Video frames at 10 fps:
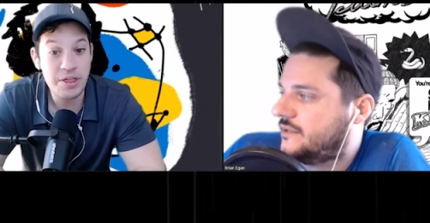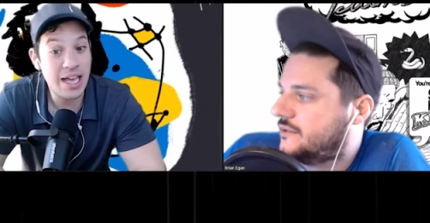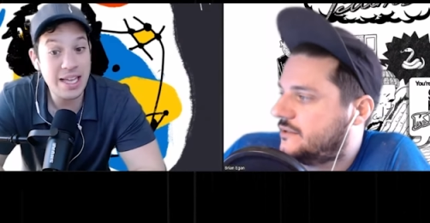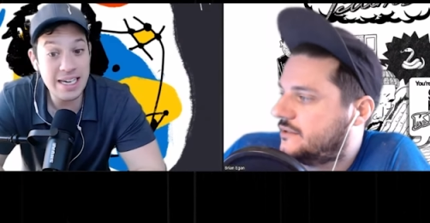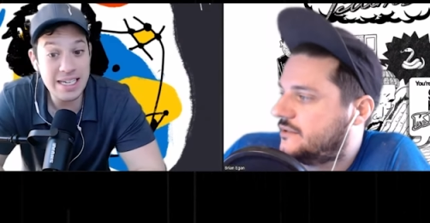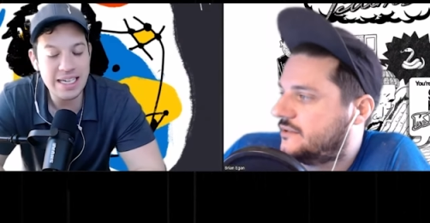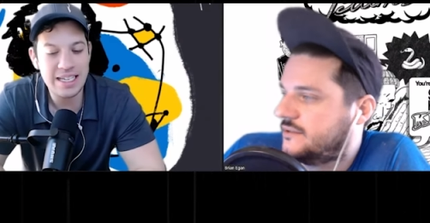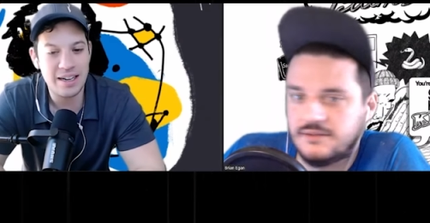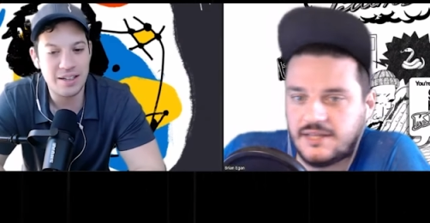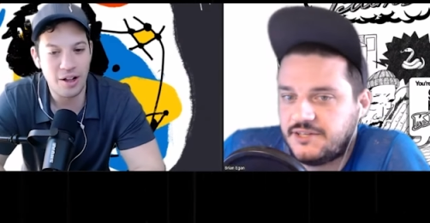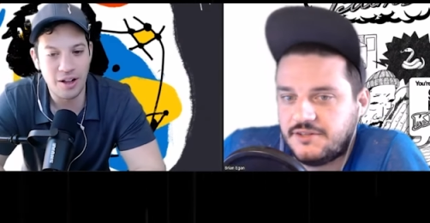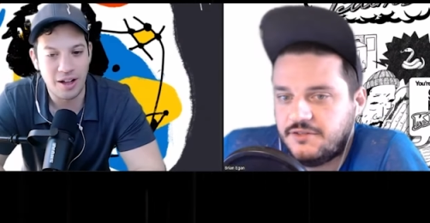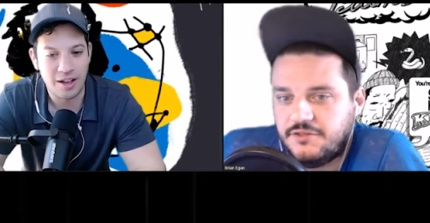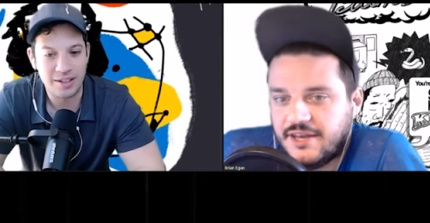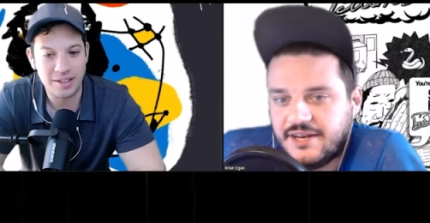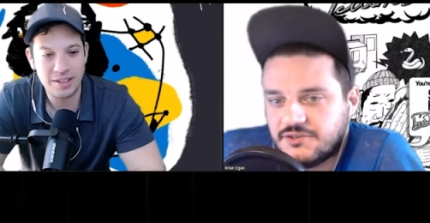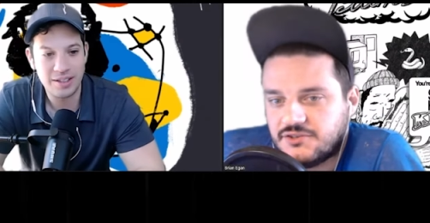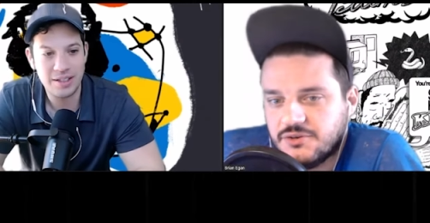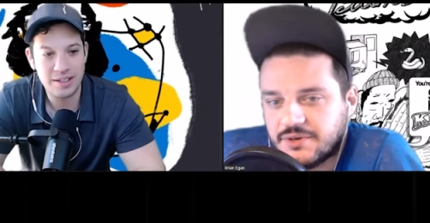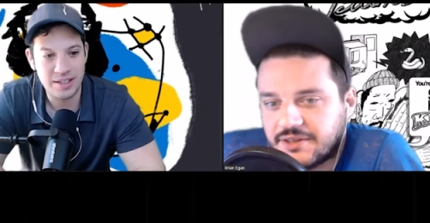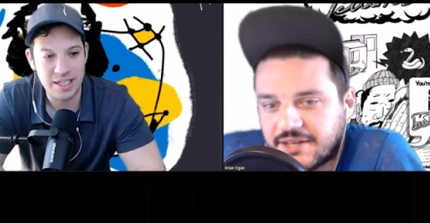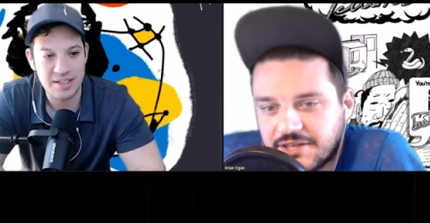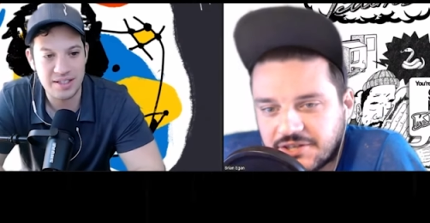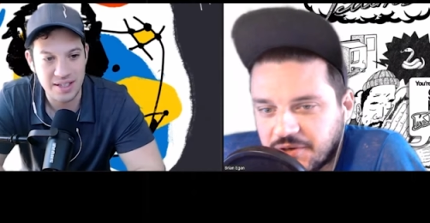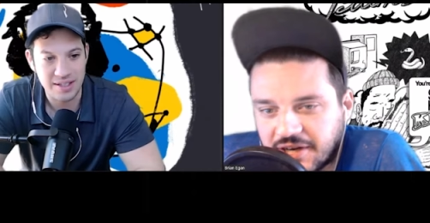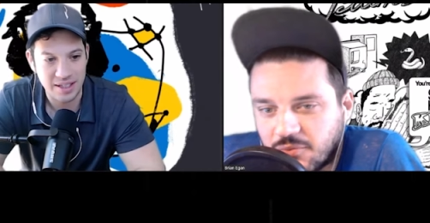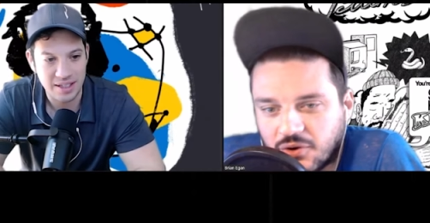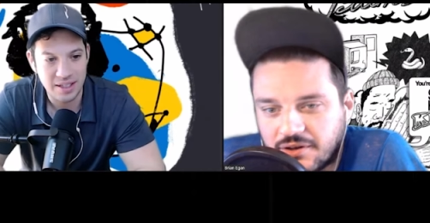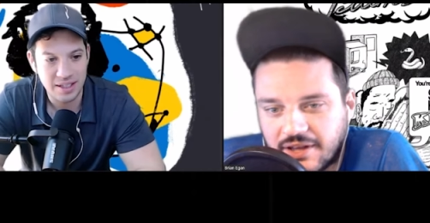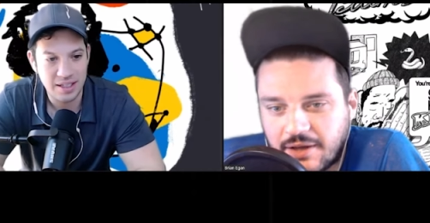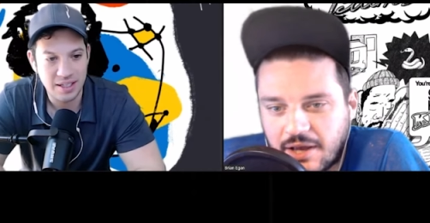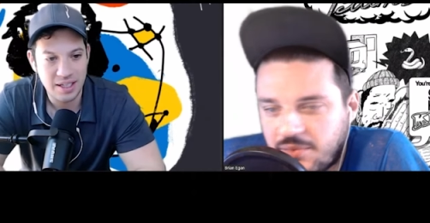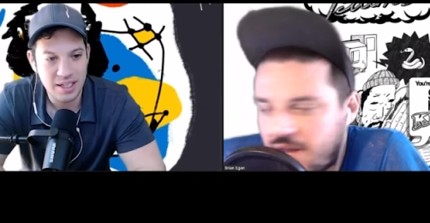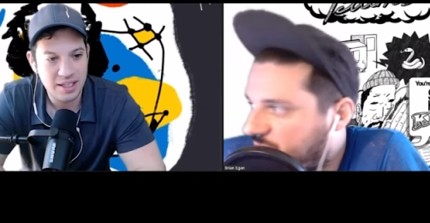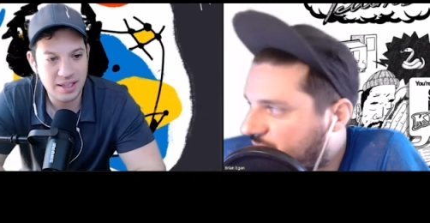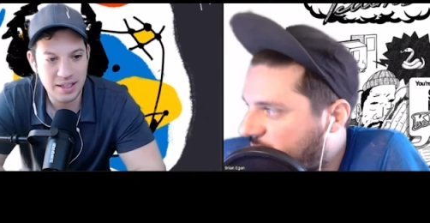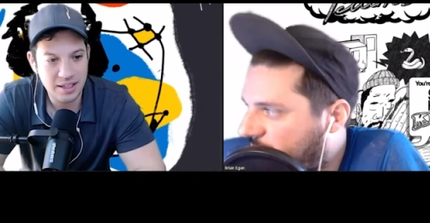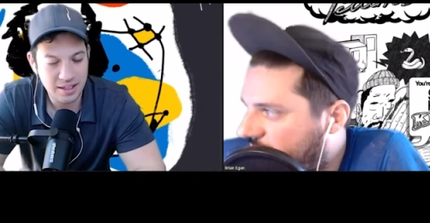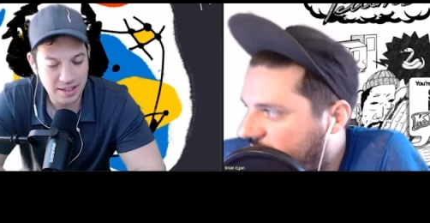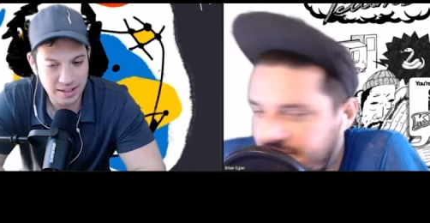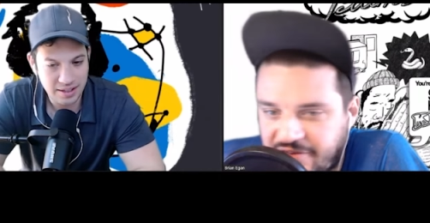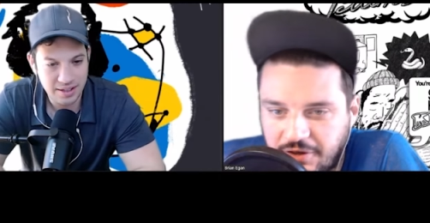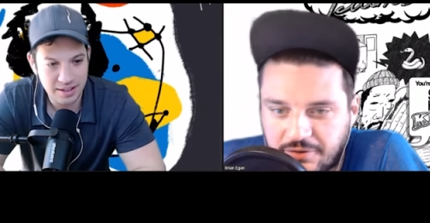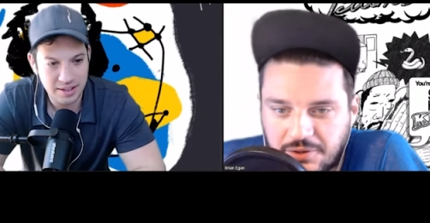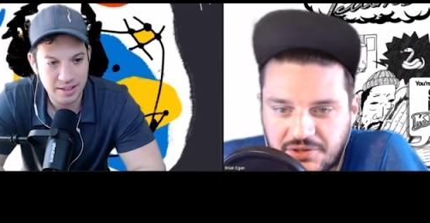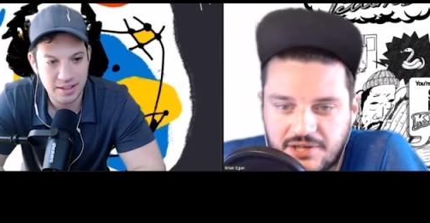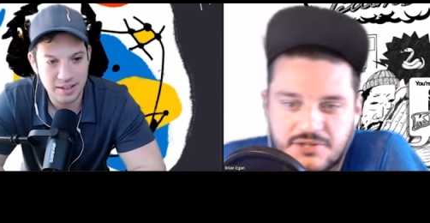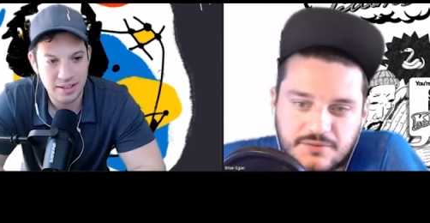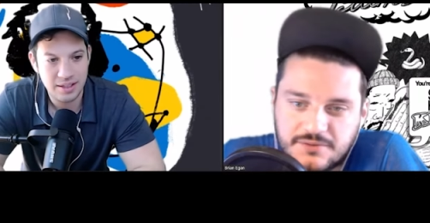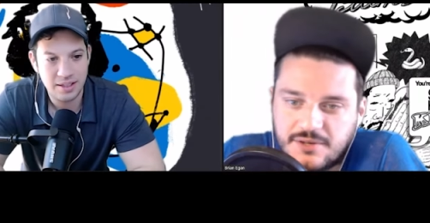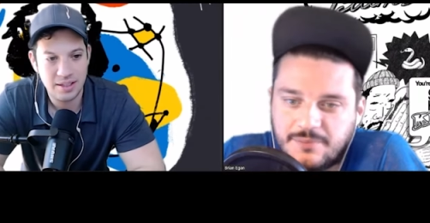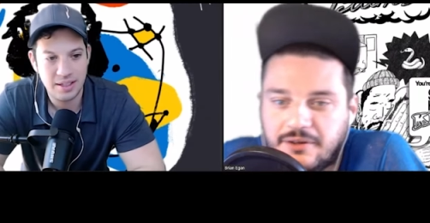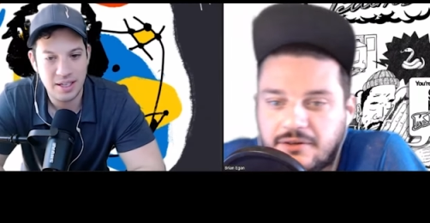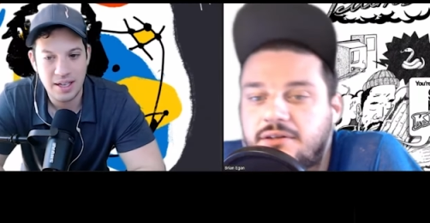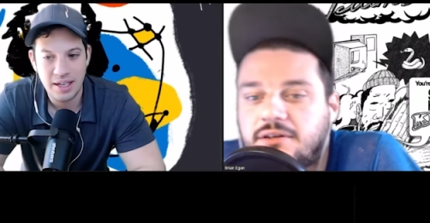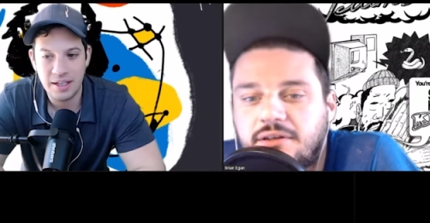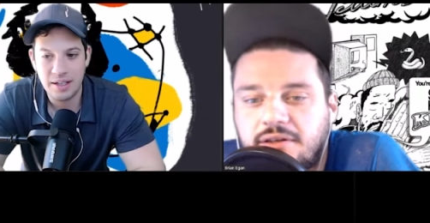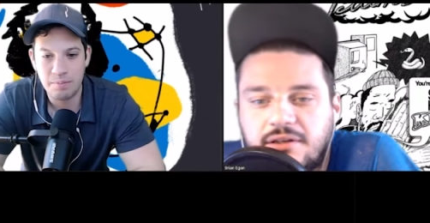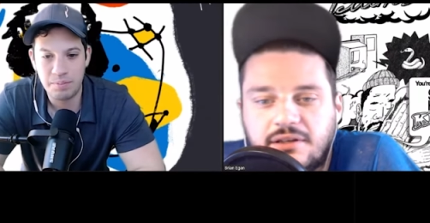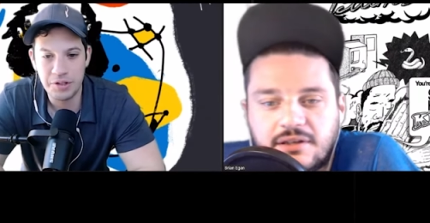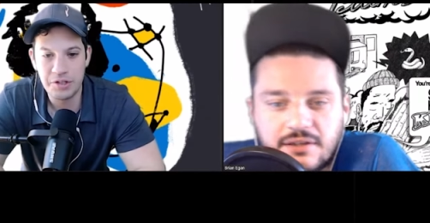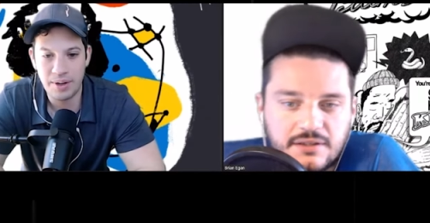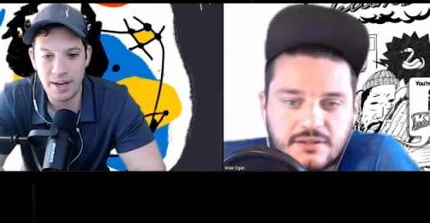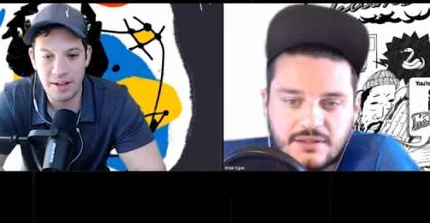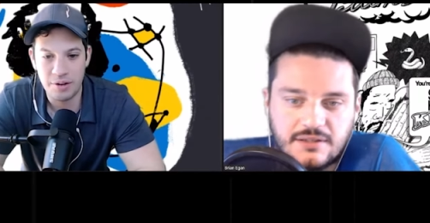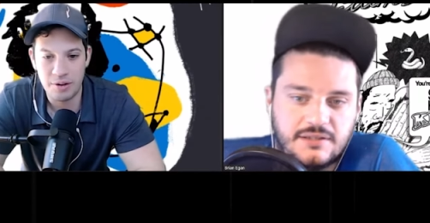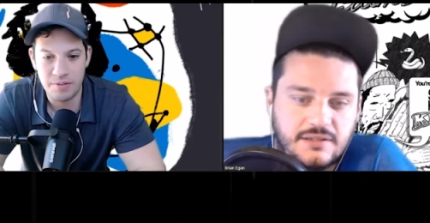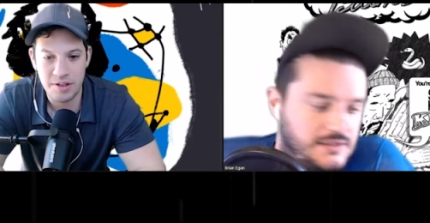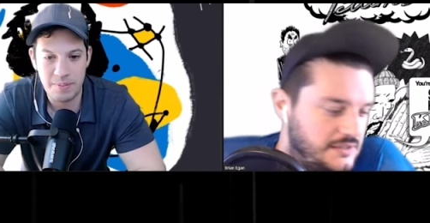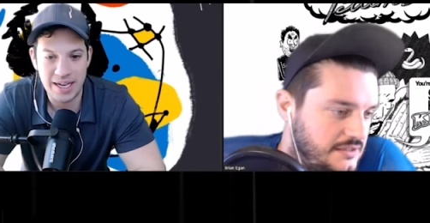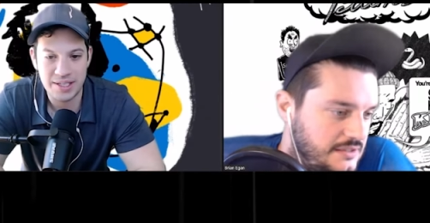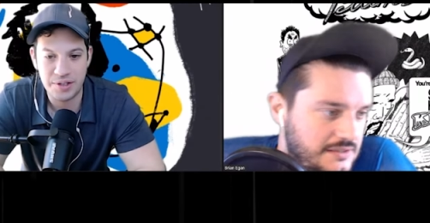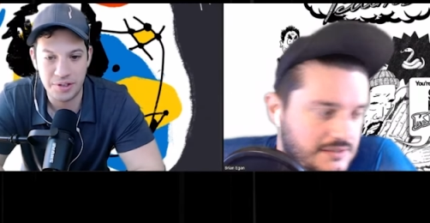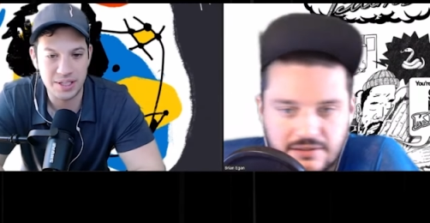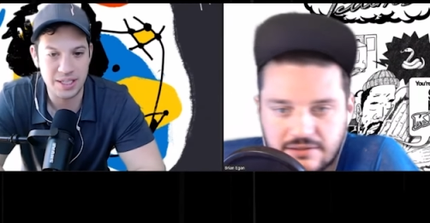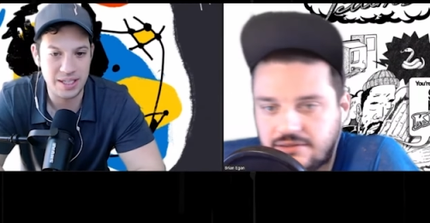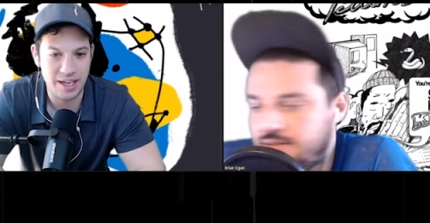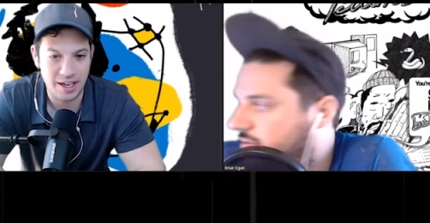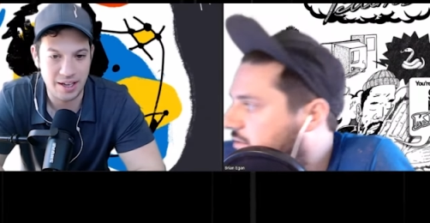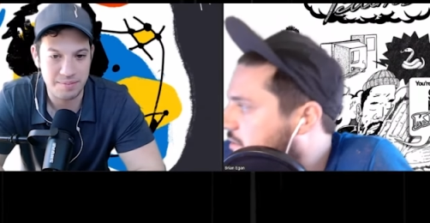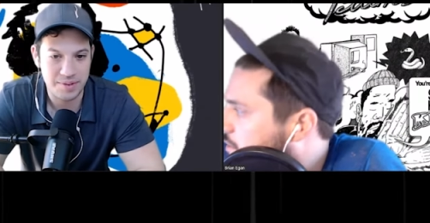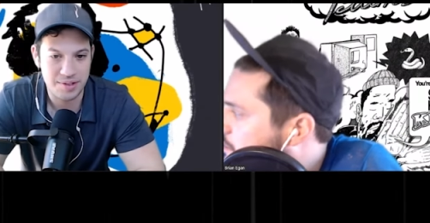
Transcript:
Speaker 1: But then they didn't get they, along. They didn't do it. They didn't do it season. anymore. Like, and, and Bruce Brown kind of fell out of the rotation somehow.
Speaker 2: Bruce Brown over the past thirteen games.